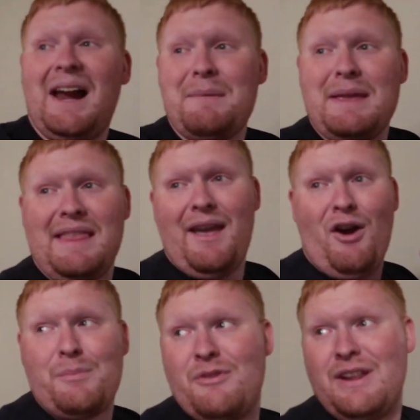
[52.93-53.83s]
I mean, they
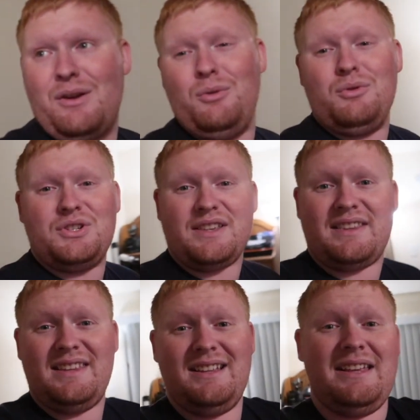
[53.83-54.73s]
are pretty cool
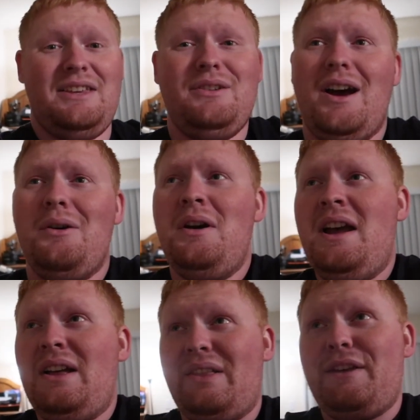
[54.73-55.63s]
just to, like, you know,
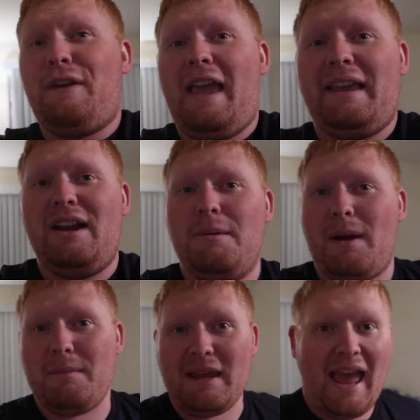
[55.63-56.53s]
leave hanging up.
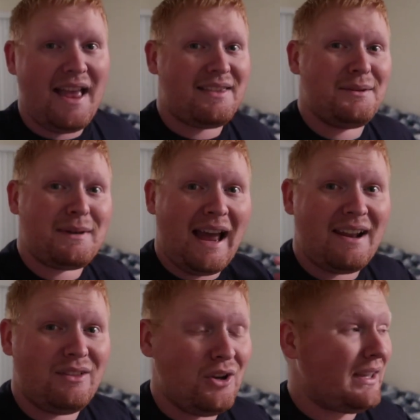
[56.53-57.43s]
I mean, add some
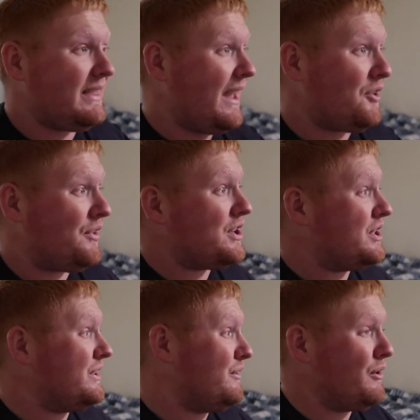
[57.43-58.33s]
kind of look
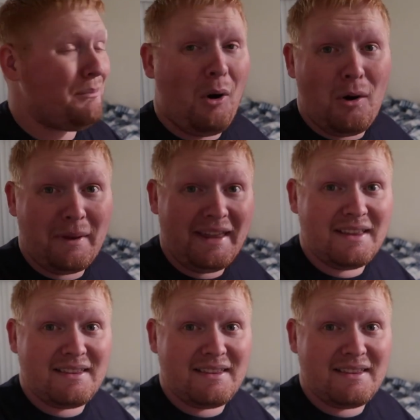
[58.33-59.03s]
decoration to the apartment